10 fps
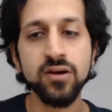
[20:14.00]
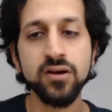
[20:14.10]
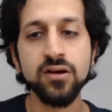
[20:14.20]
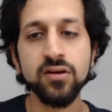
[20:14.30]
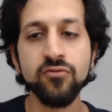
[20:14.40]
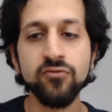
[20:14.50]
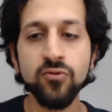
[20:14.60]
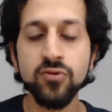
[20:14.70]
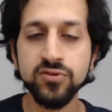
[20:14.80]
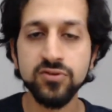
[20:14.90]
kind
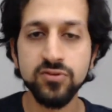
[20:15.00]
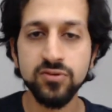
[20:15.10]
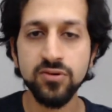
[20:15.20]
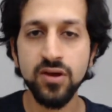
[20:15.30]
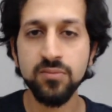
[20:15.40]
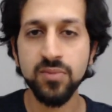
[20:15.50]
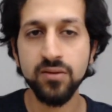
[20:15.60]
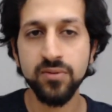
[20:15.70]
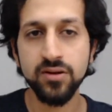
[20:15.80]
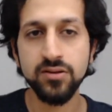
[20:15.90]
of forced to do 8
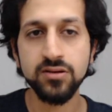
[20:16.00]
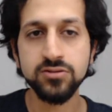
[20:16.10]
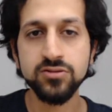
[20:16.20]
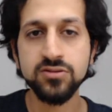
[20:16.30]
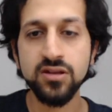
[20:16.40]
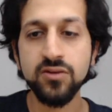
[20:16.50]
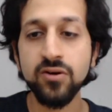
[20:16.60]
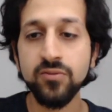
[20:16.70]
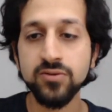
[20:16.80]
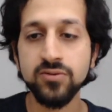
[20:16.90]
megabyte. You can choose
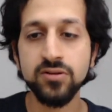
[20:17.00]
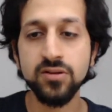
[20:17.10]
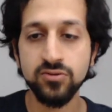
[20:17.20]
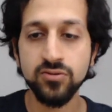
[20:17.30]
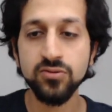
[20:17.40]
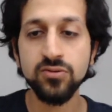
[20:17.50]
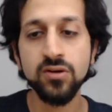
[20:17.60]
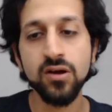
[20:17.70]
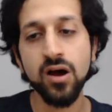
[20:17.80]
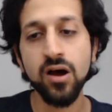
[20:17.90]
anywhere between the
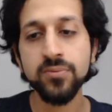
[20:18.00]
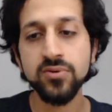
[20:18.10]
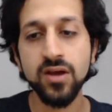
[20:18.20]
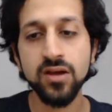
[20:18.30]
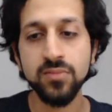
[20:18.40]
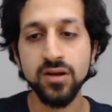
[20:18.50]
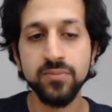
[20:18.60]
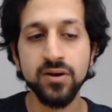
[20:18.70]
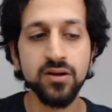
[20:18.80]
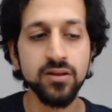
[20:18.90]
2 up to 8
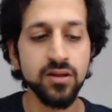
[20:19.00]
megabyte,